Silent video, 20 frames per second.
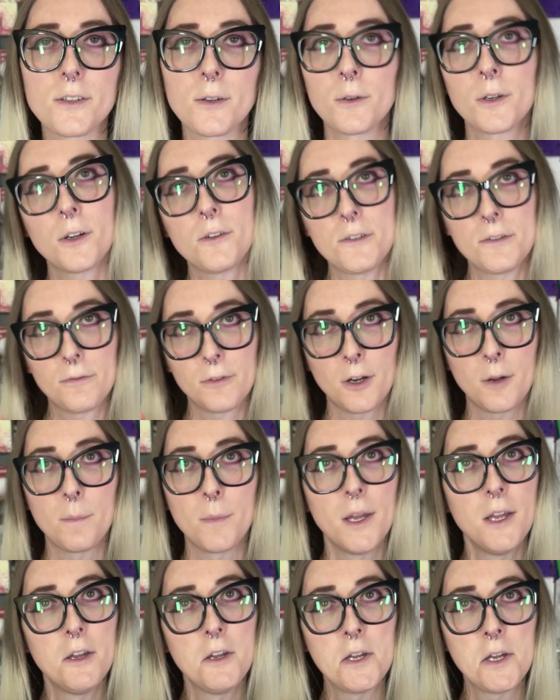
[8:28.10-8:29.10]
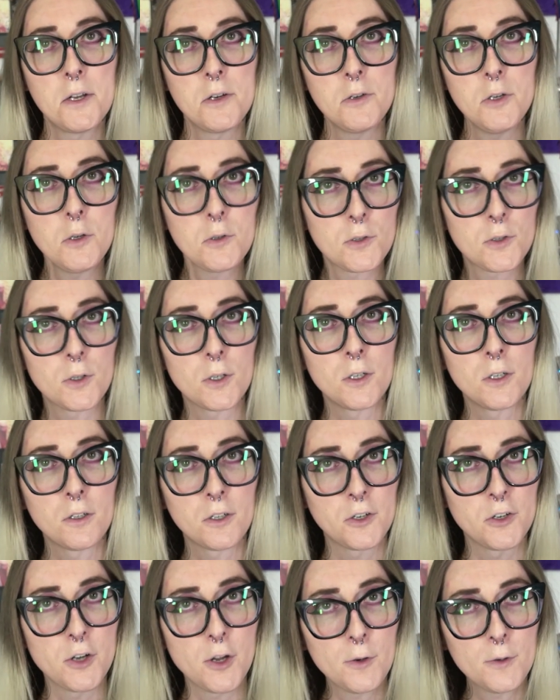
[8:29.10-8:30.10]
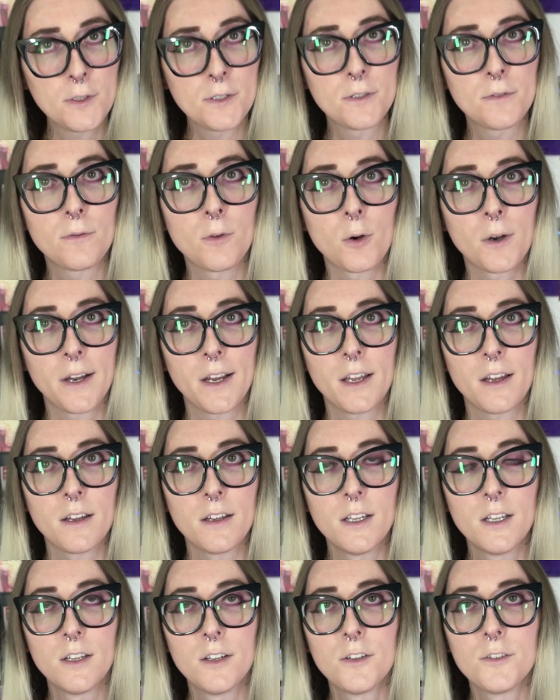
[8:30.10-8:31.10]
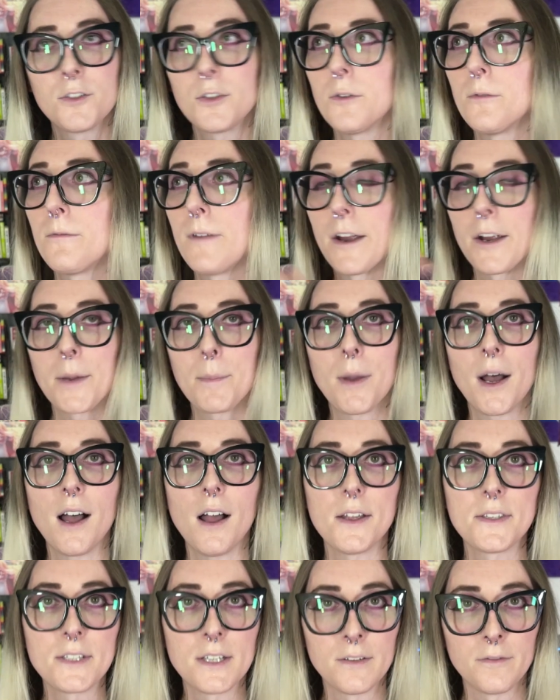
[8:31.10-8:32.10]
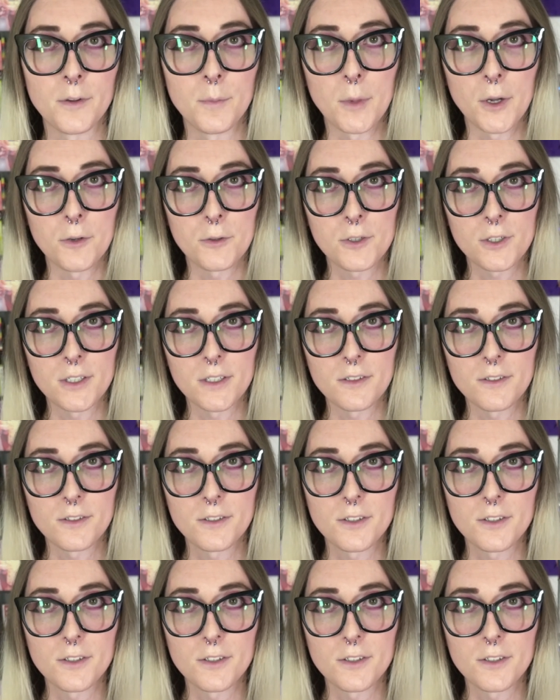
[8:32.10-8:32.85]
goes from neutral or no dysphoria to very positive emotions.